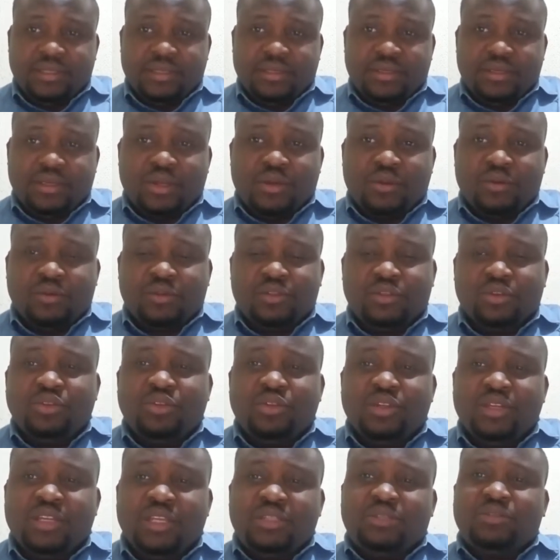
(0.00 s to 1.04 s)
You know, so you
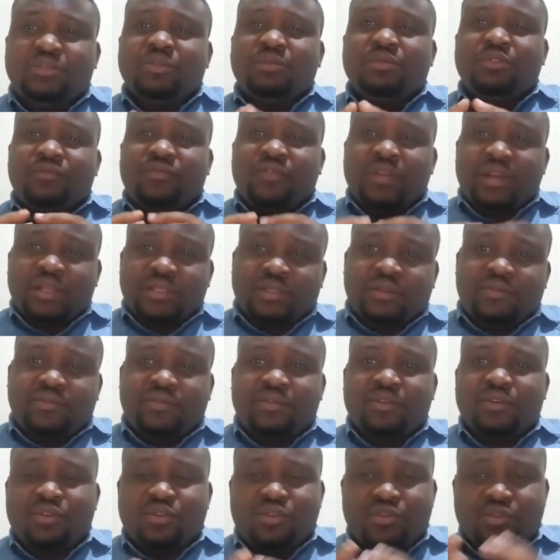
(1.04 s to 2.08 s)
need to, first of
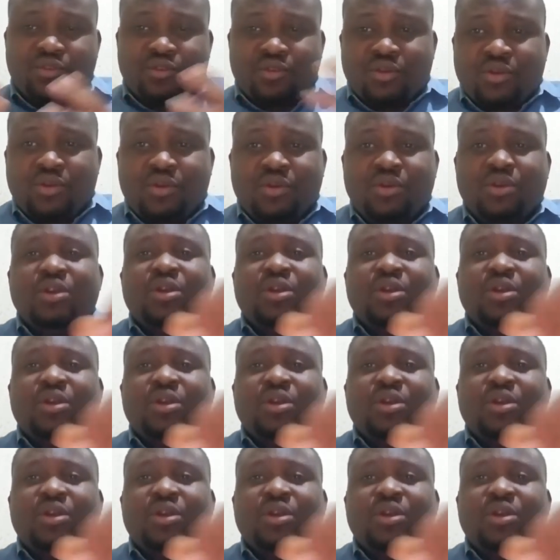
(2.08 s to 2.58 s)
all, grow